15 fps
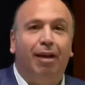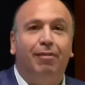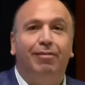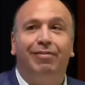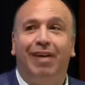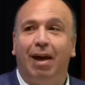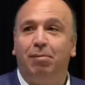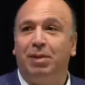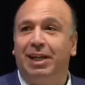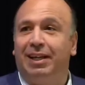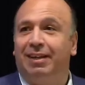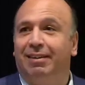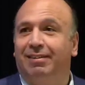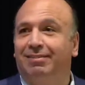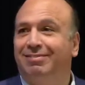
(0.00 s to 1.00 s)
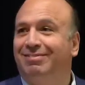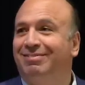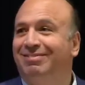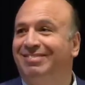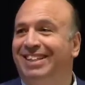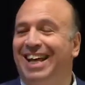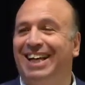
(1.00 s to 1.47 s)
Family.
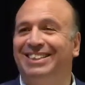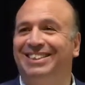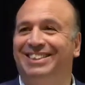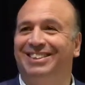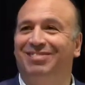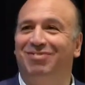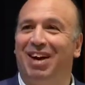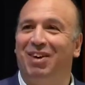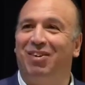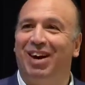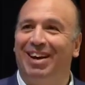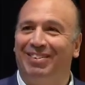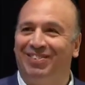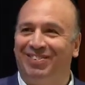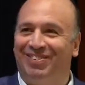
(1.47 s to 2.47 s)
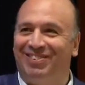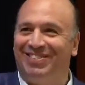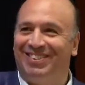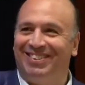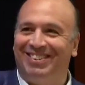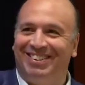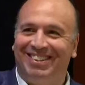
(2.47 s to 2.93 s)
Yes, my
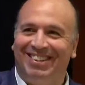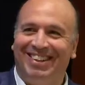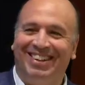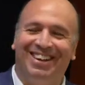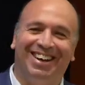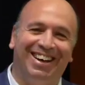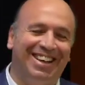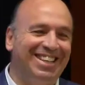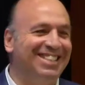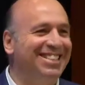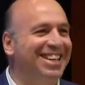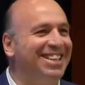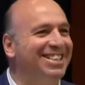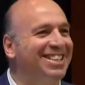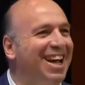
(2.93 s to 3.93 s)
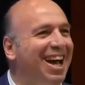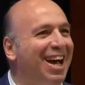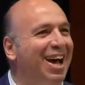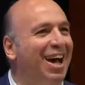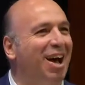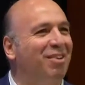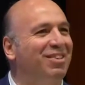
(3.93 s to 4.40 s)
wife is
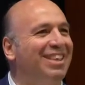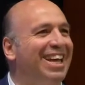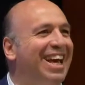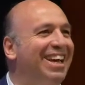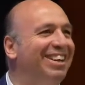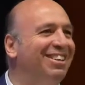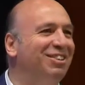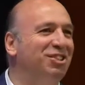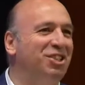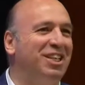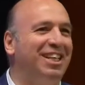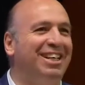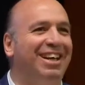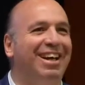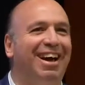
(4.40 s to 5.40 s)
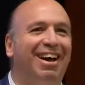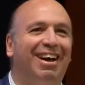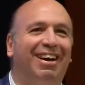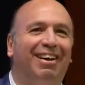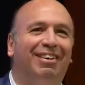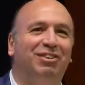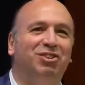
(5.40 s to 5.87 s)
out there. She
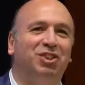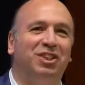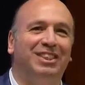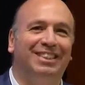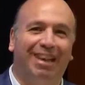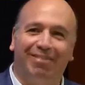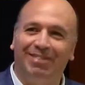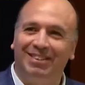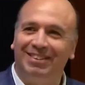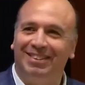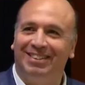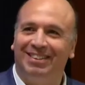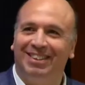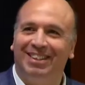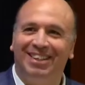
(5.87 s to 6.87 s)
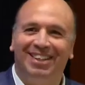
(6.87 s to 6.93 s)
suffered.